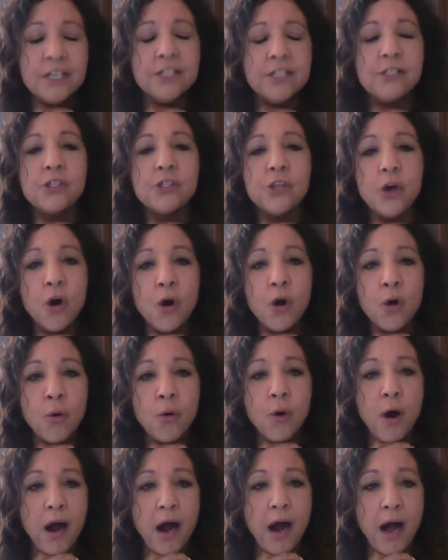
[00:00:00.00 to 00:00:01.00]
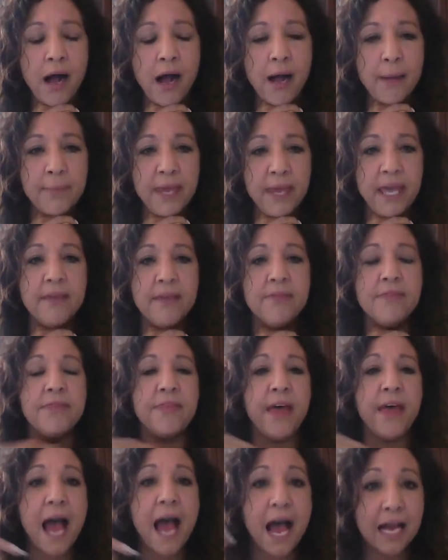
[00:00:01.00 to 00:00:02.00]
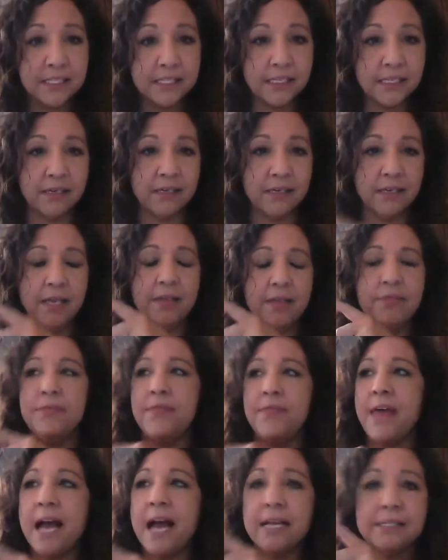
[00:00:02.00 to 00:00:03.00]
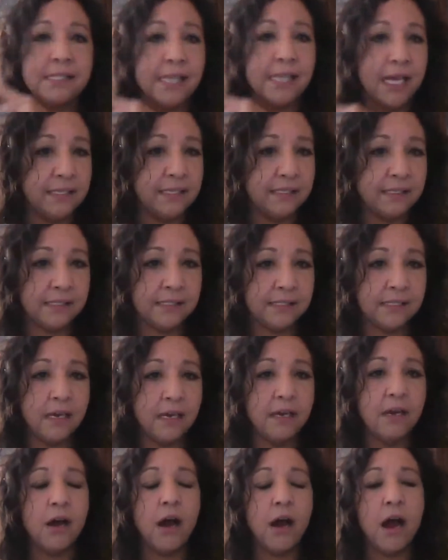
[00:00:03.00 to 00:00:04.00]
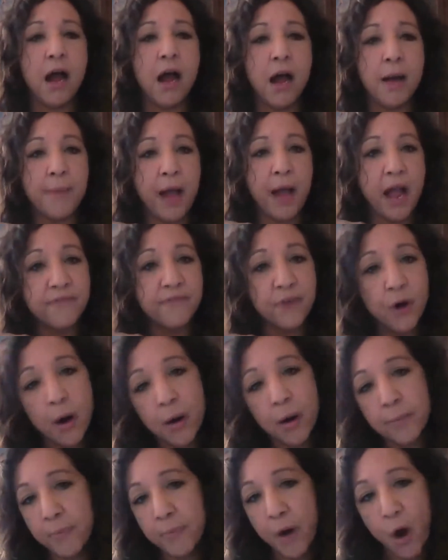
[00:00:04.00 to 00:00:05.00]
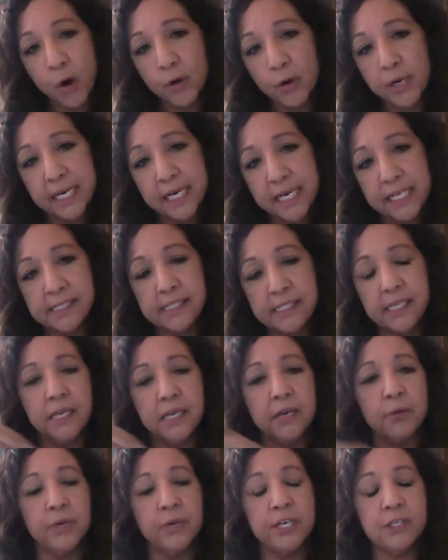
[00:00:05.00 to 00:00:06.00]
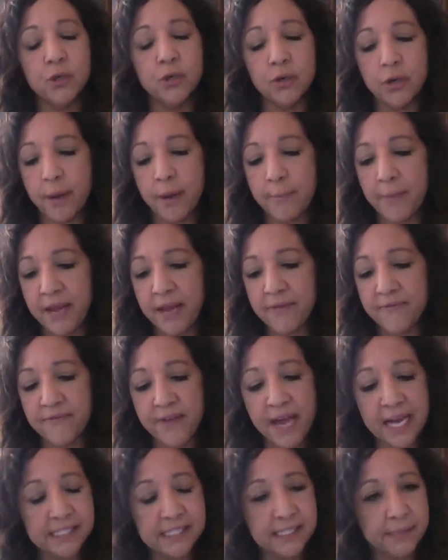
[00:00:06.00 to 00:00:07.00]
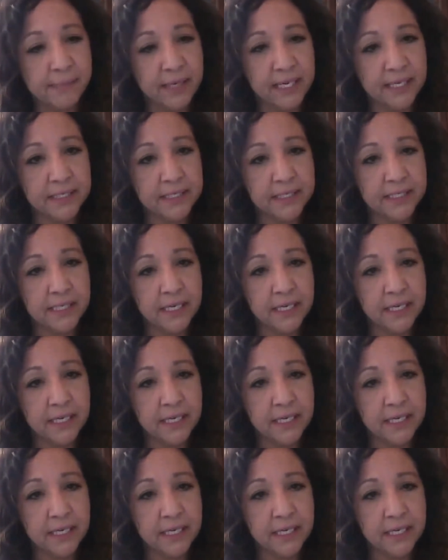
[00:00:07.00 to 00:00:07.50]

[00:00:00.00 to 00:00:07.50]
So in that sense, I'm already seeing a return on my investment,